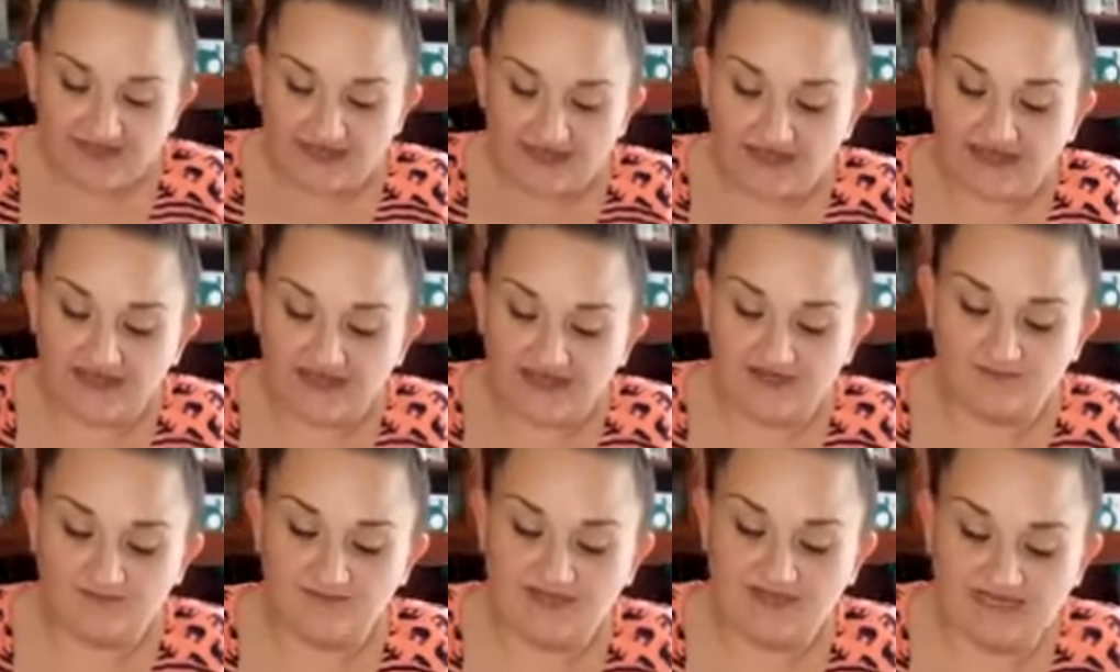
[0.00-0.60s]

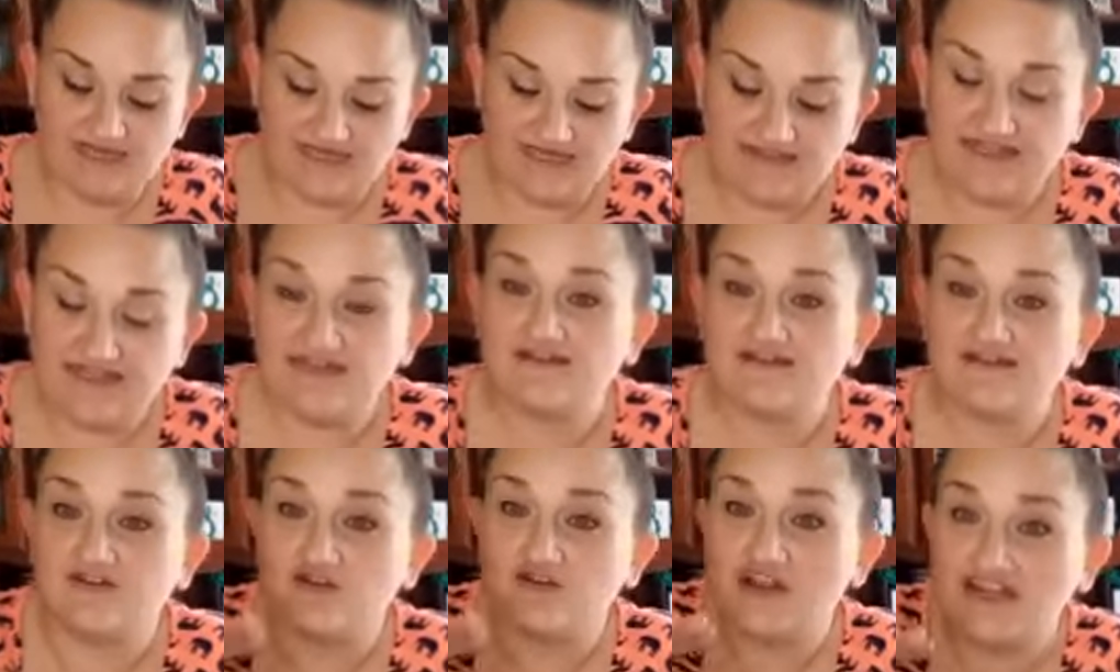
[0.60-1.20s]
And
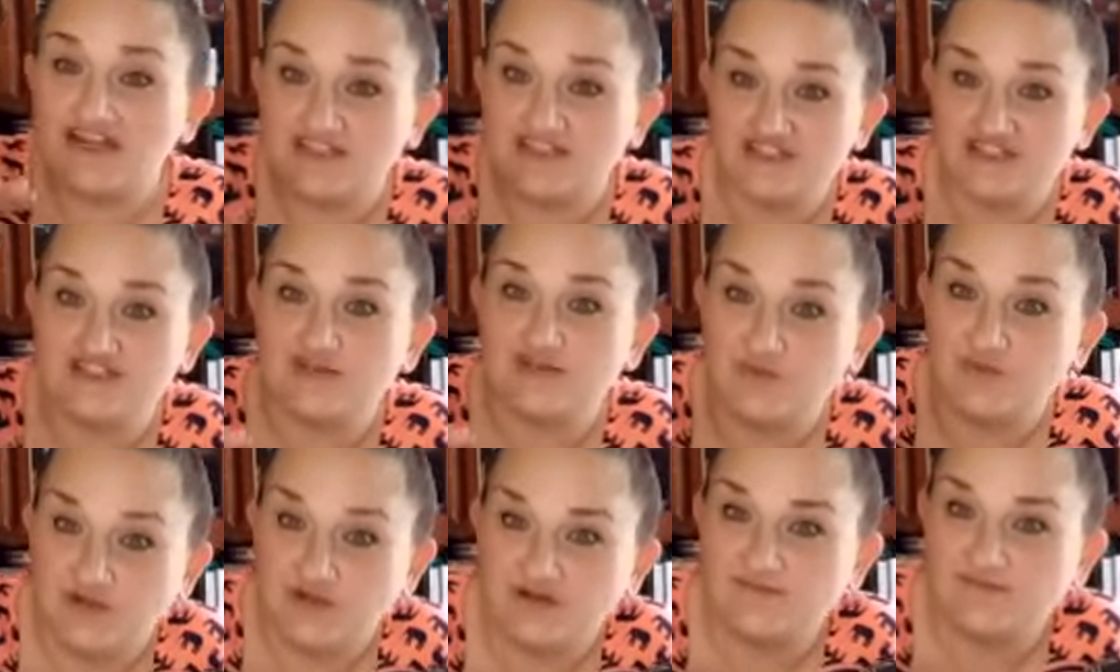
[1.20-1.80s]
then gradually
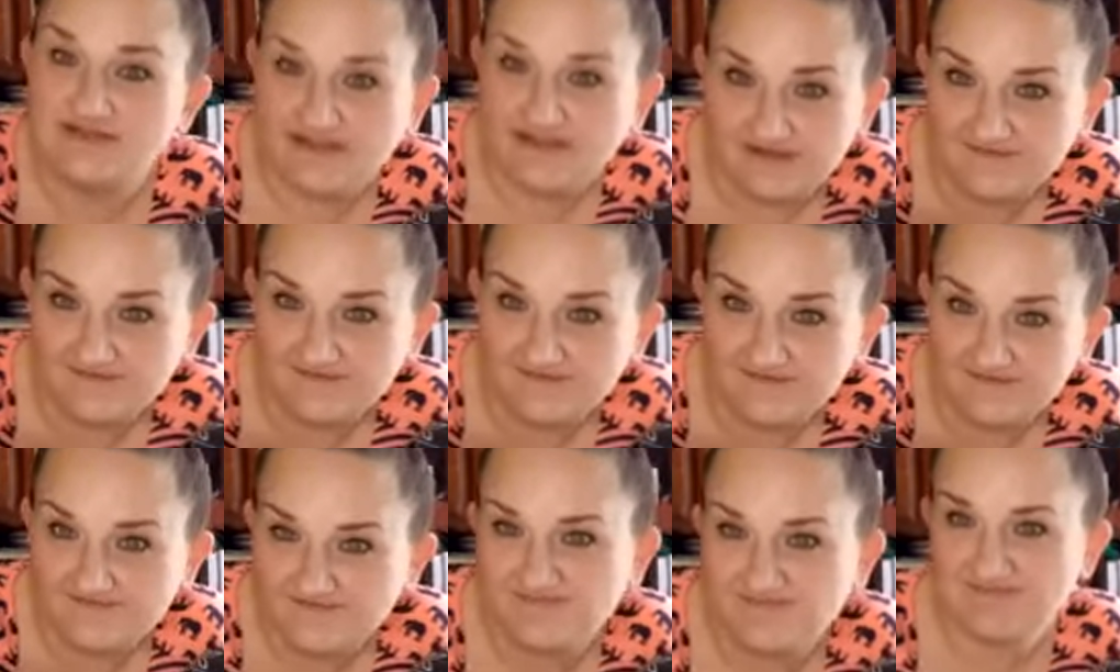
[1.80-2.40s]
work them down,
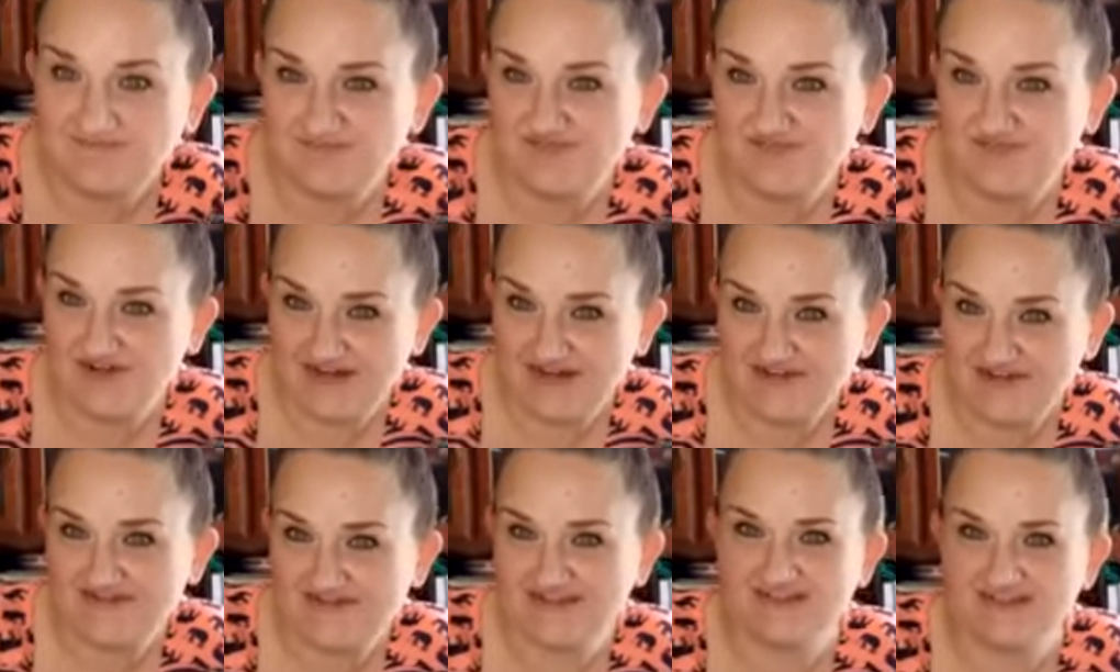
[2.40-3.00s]

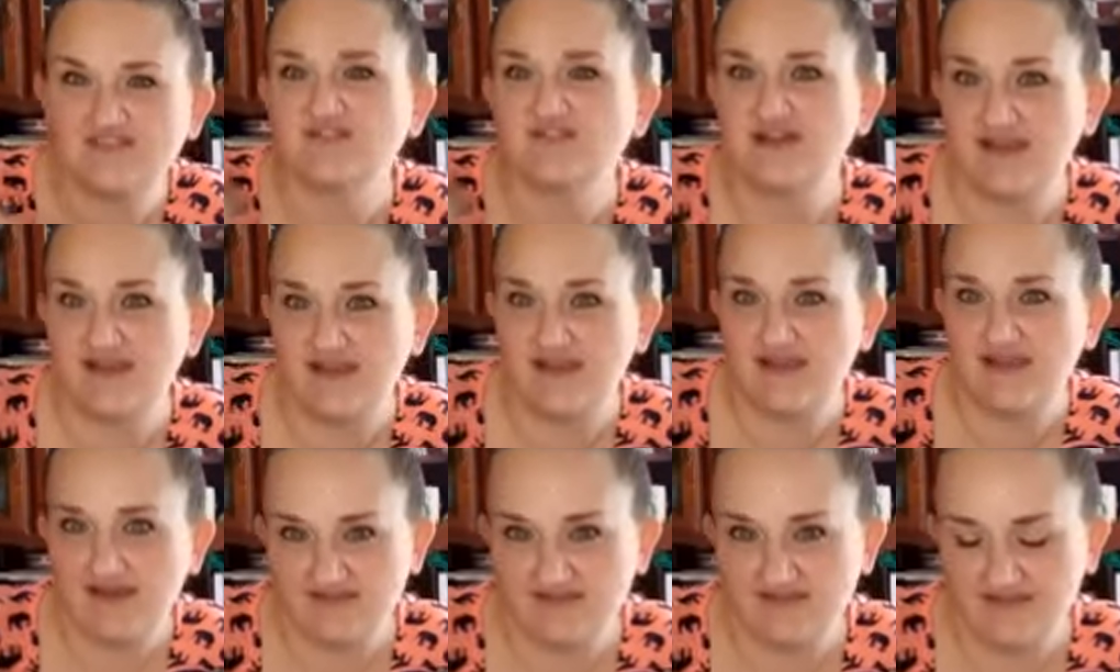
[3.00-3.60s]
right? That's what I
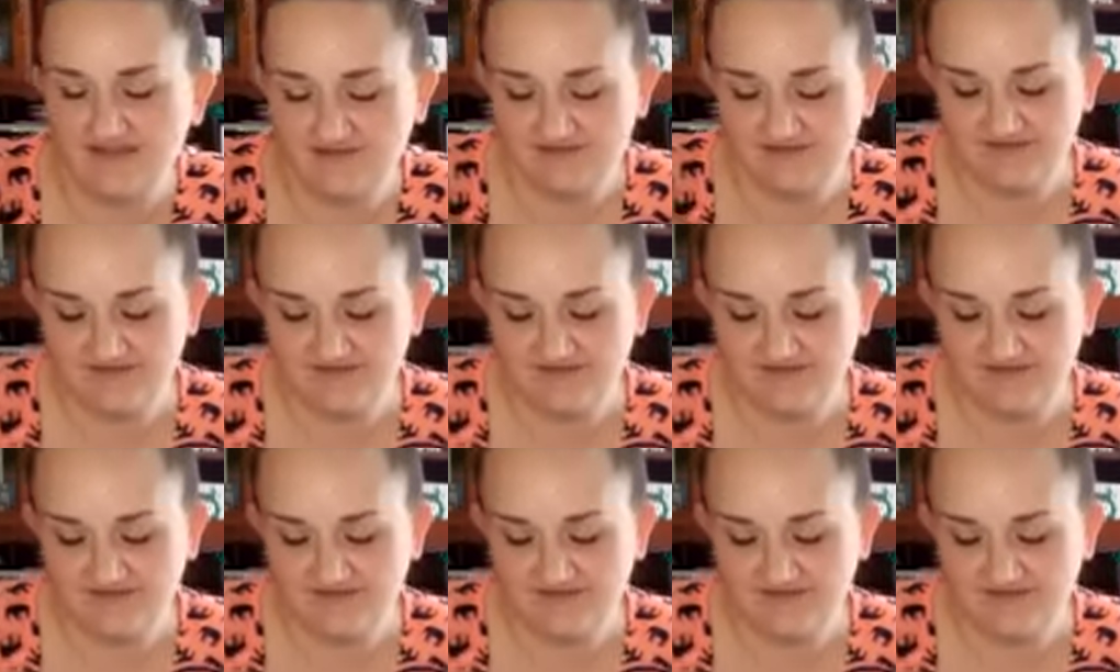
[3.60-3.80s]
had to do.